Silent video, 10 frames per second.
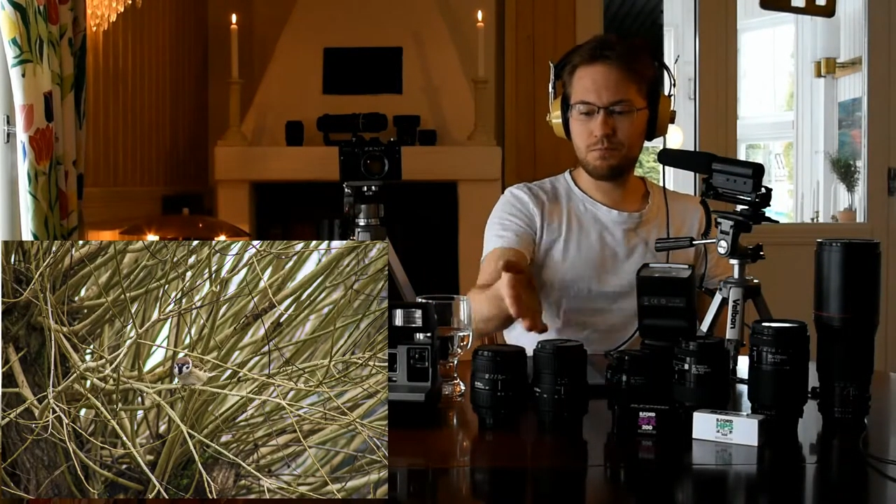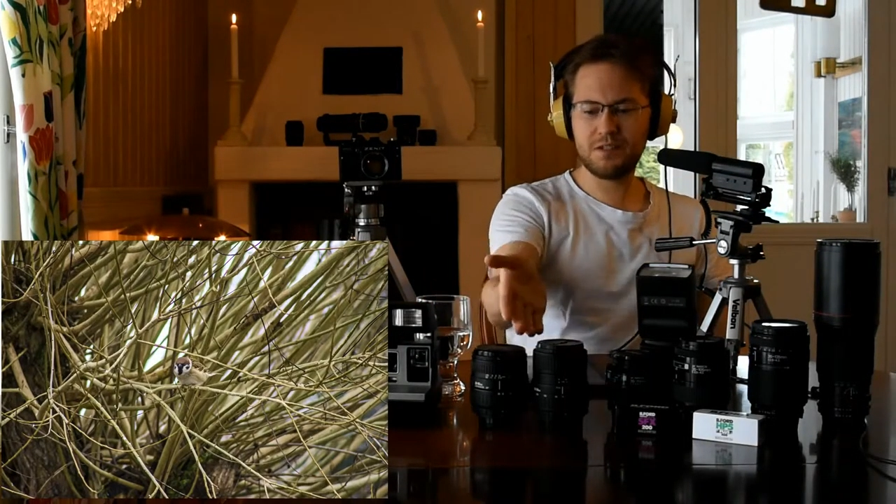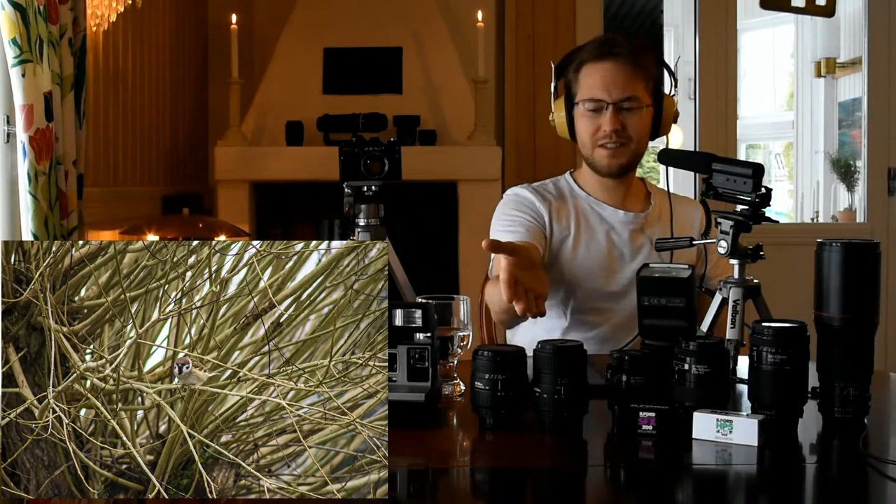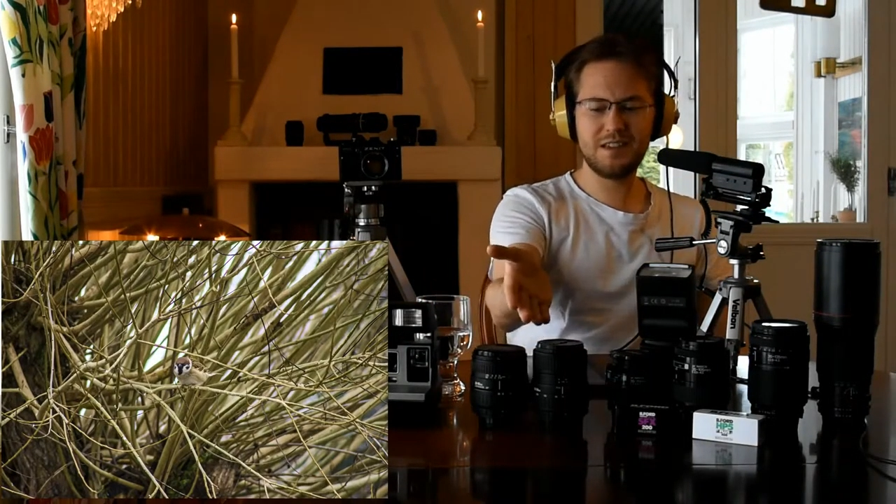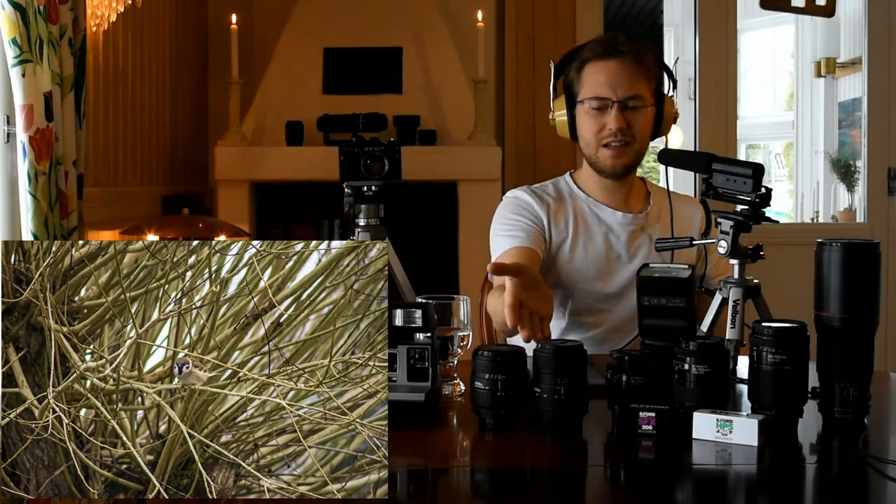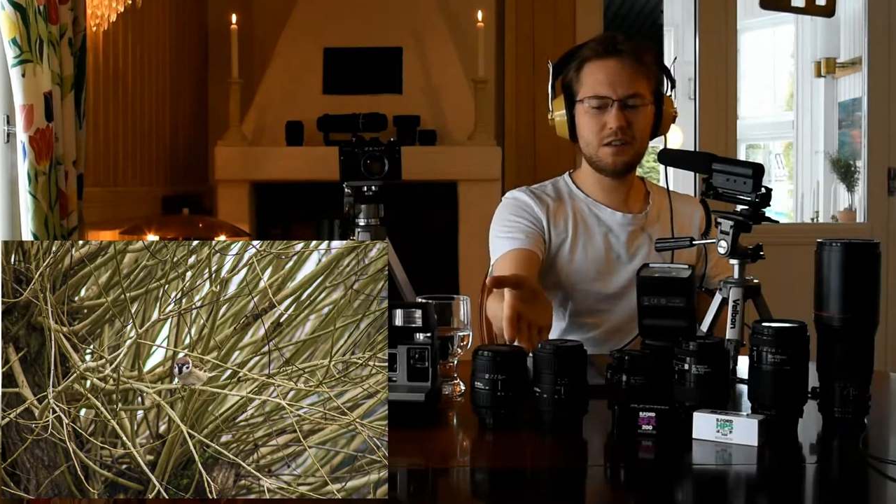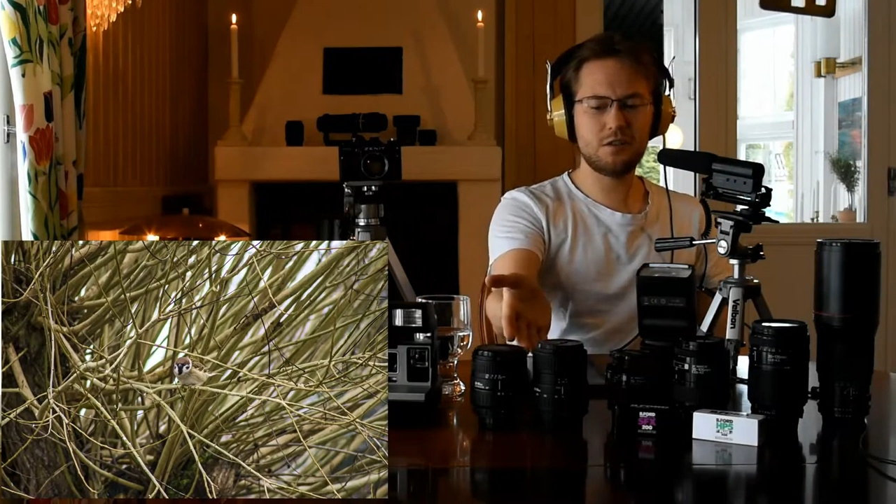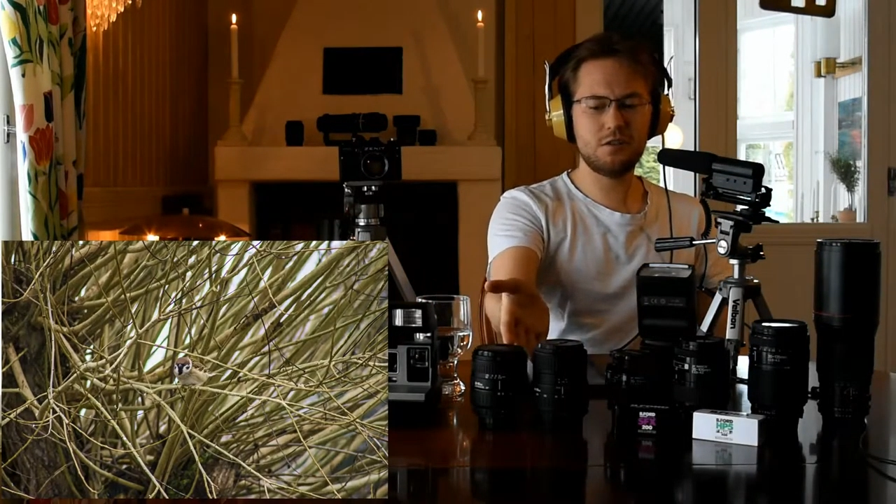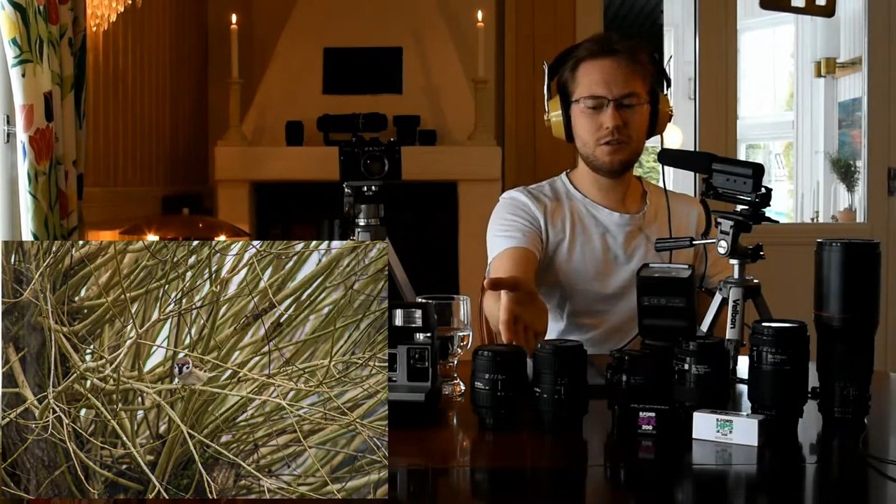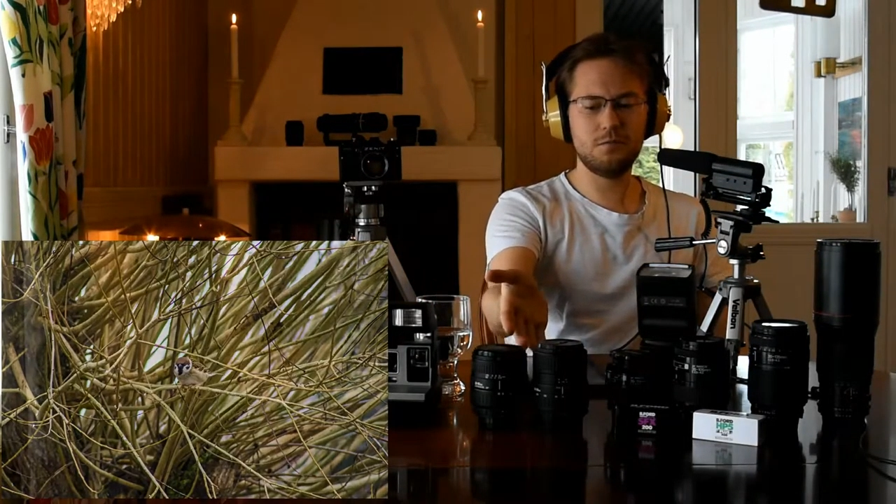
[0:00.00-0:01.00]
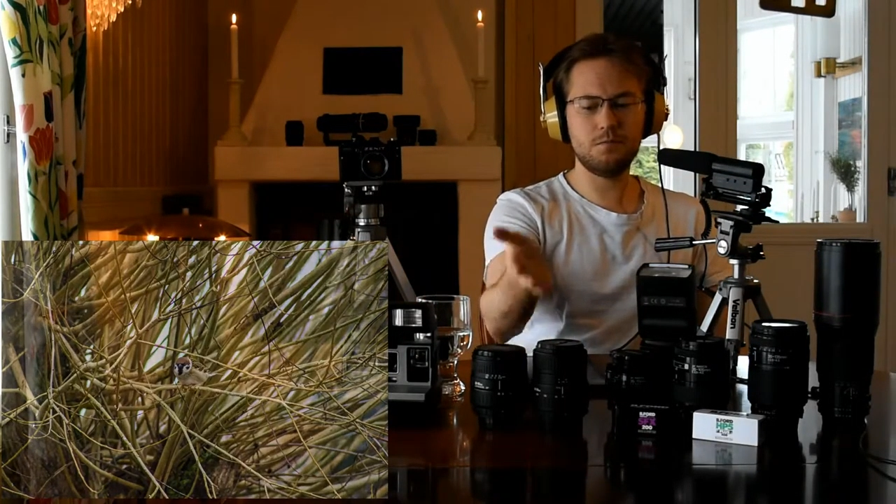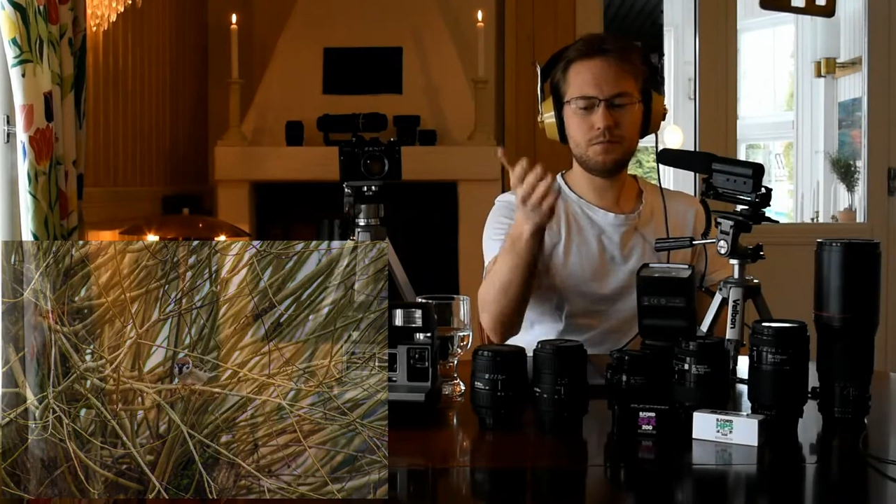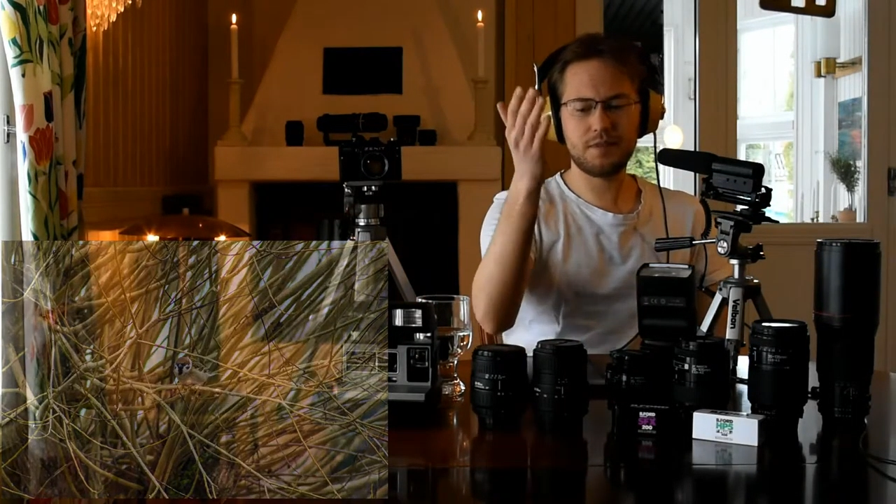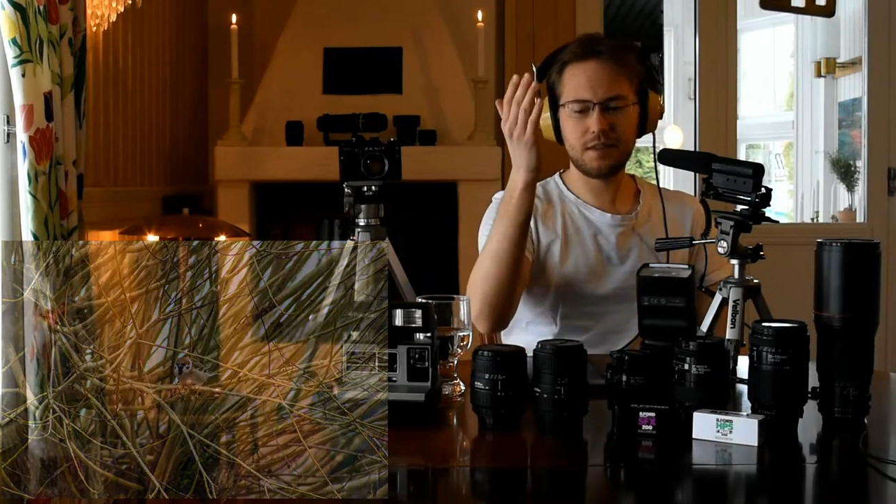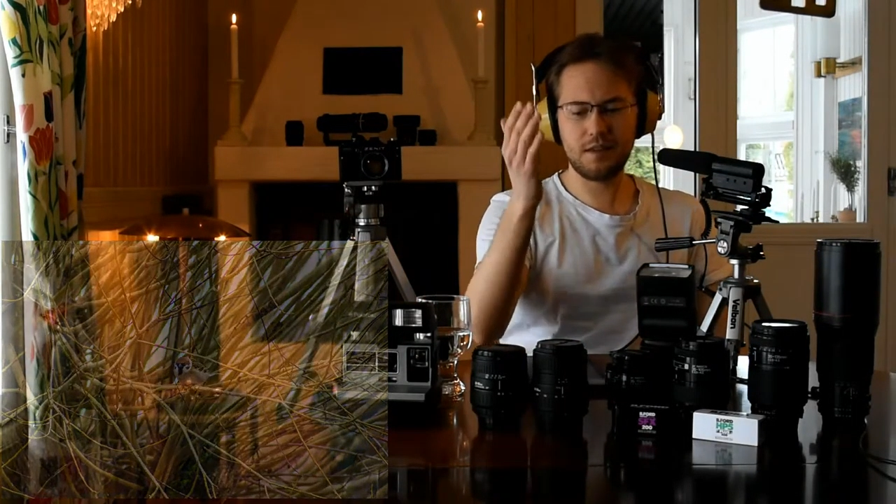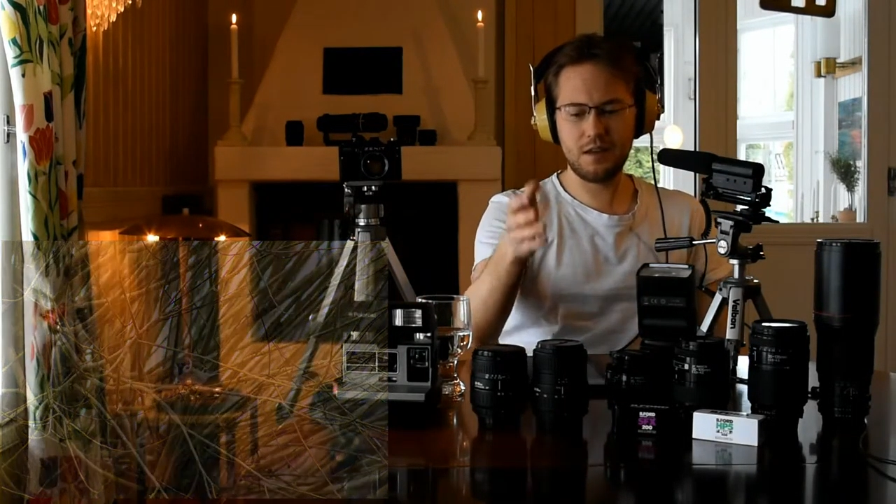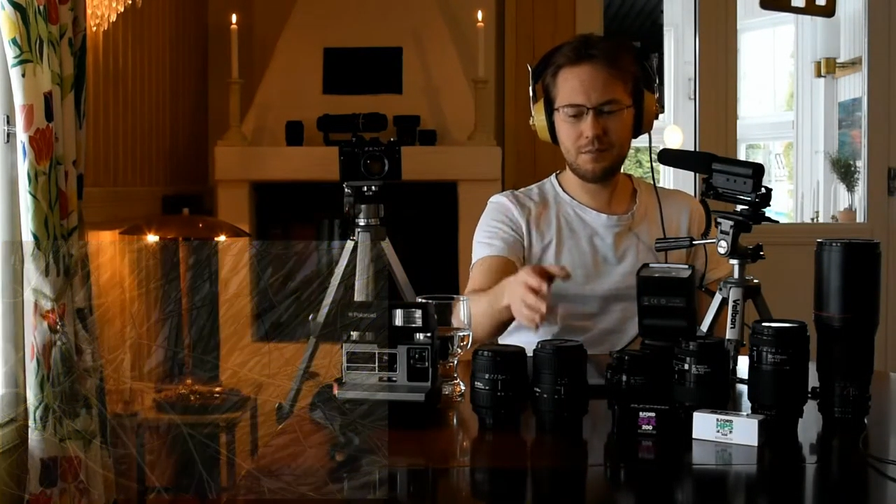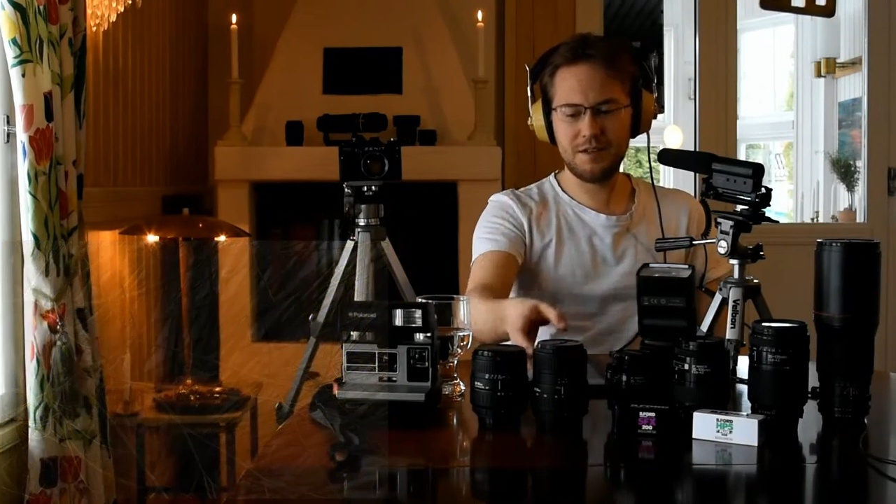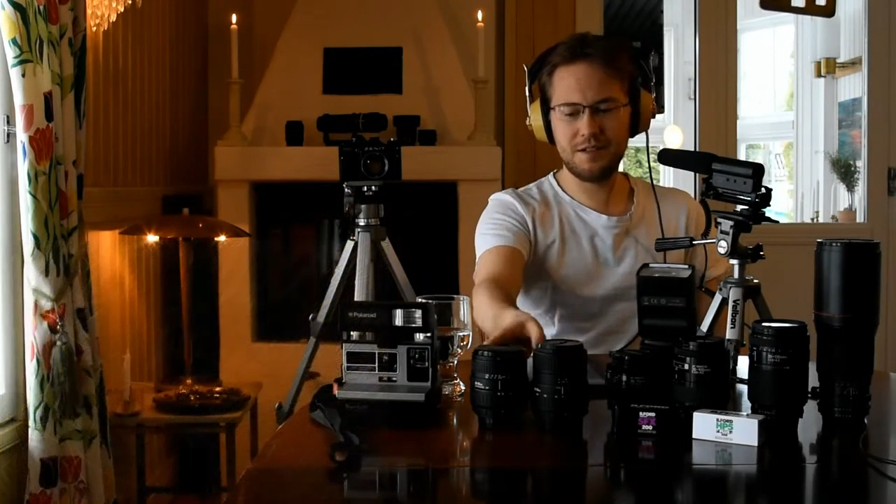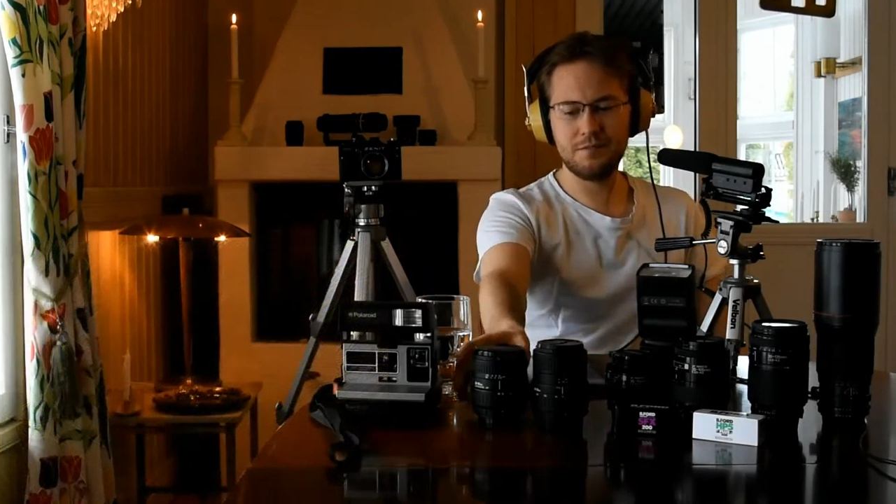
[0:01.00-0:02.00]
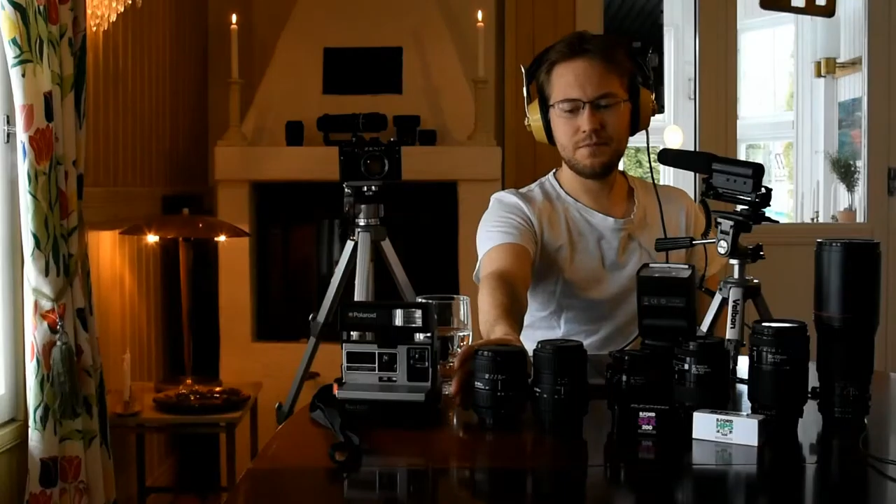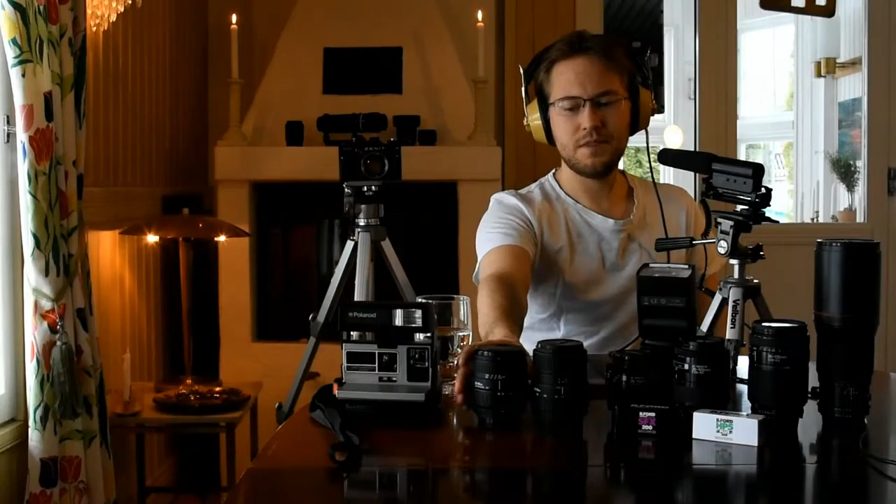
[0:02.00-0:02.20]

But these two, I mean,